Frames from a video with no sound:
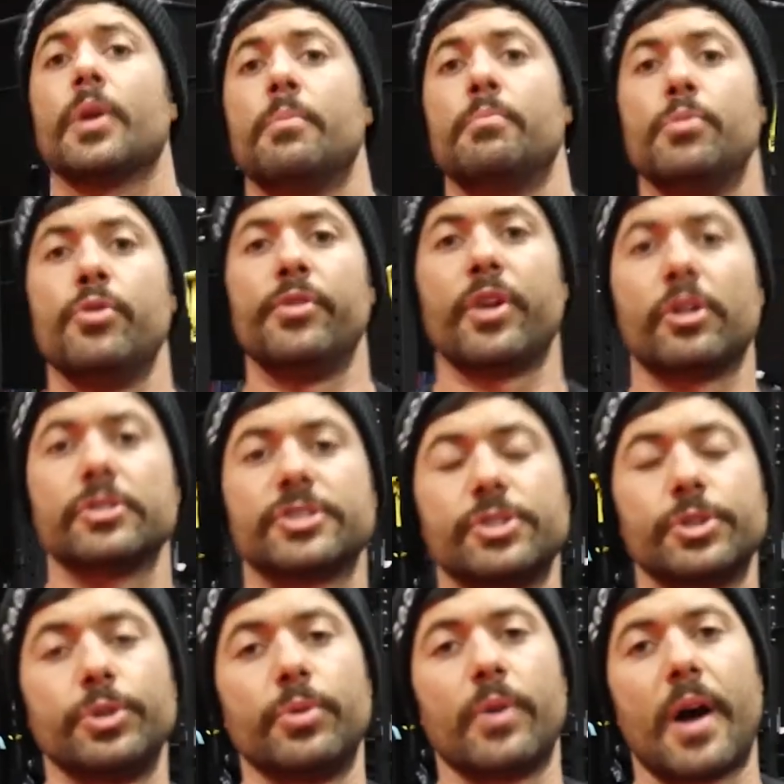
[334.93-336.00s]
Moving on
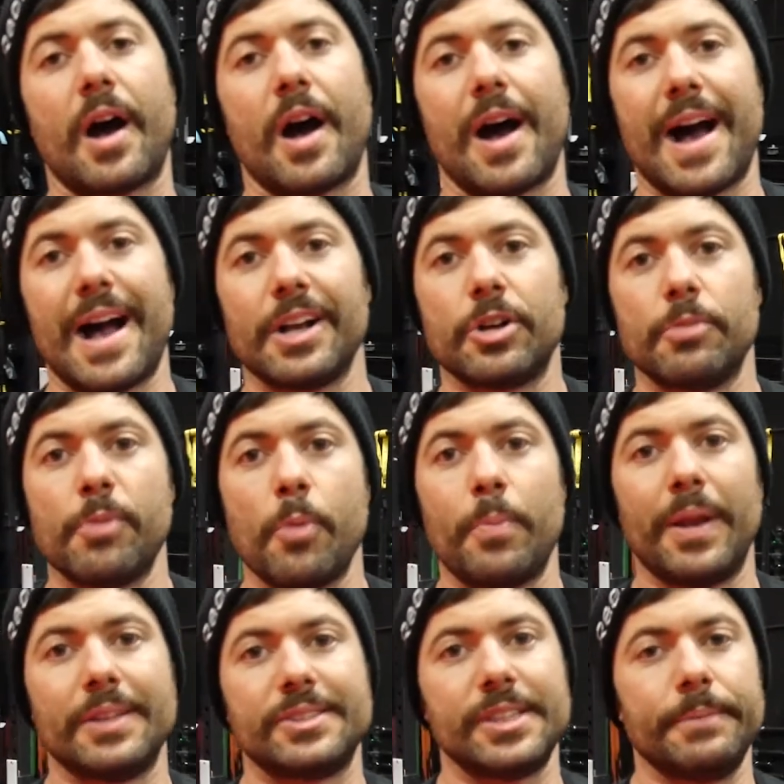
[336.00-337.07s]
to our ankle
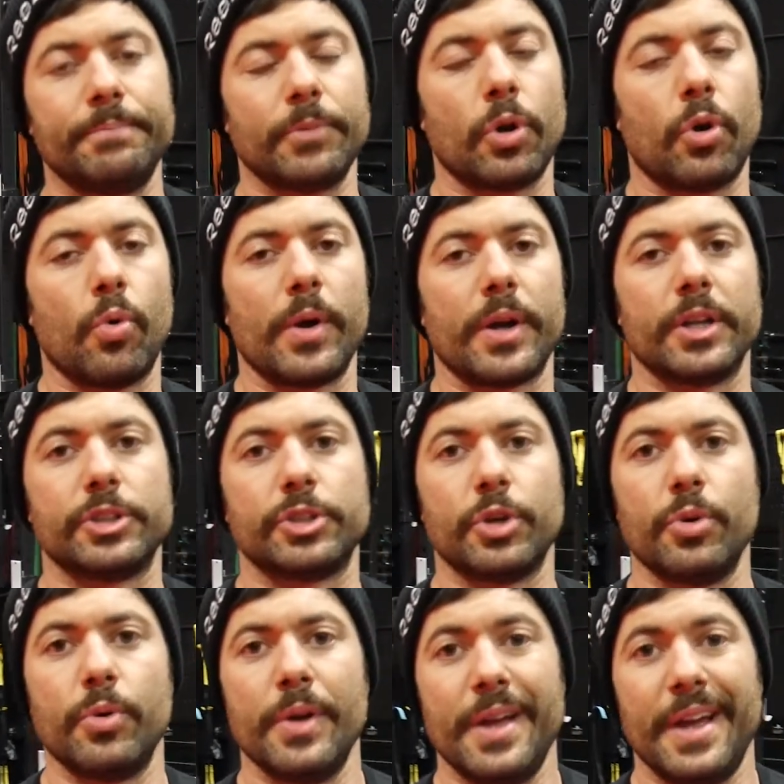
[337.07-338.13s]
mobility, all we're going to
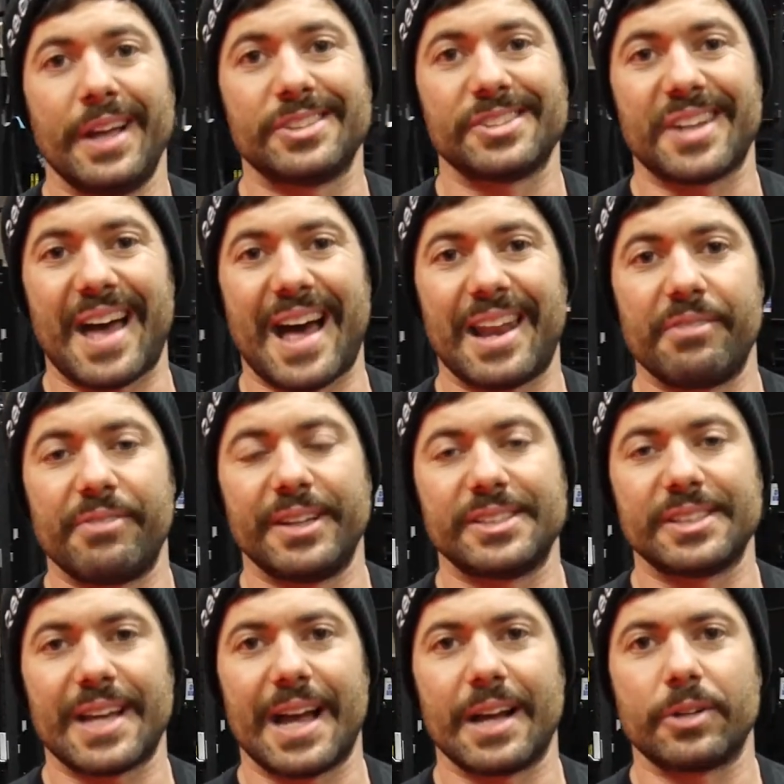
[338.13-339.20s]
do is an
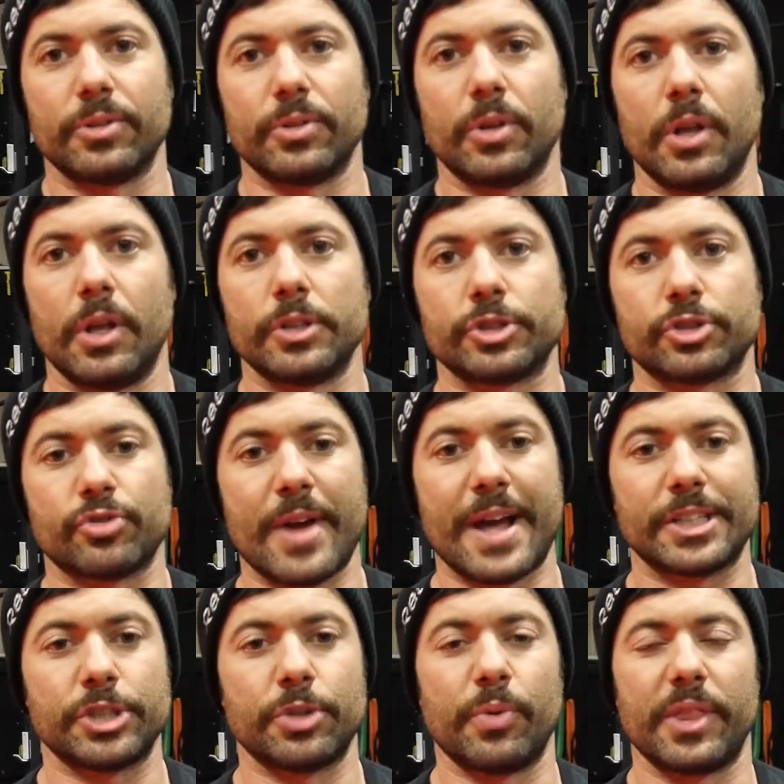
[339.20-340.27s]
elevated ankle
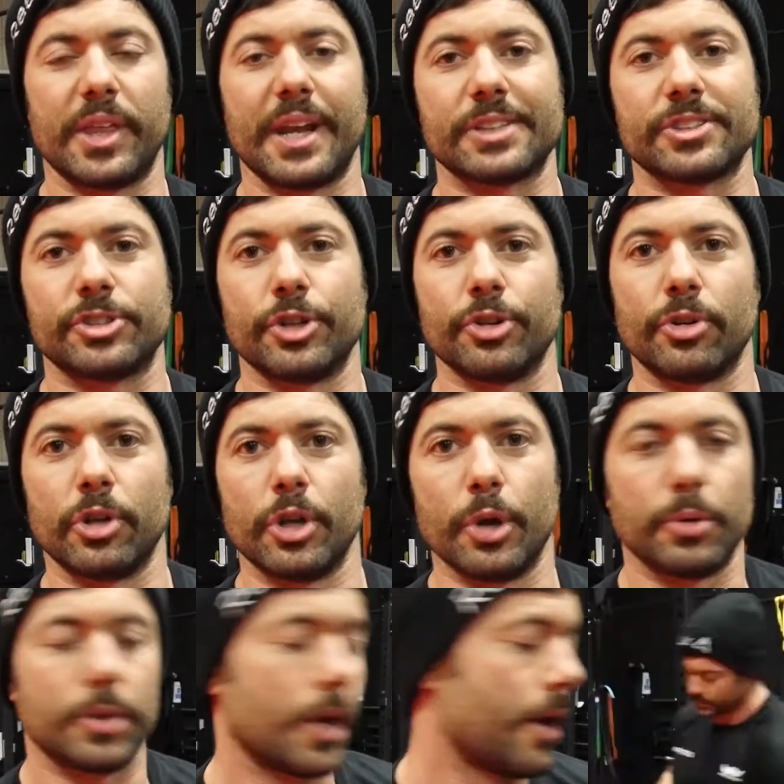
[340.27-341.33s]
stretch with an external load.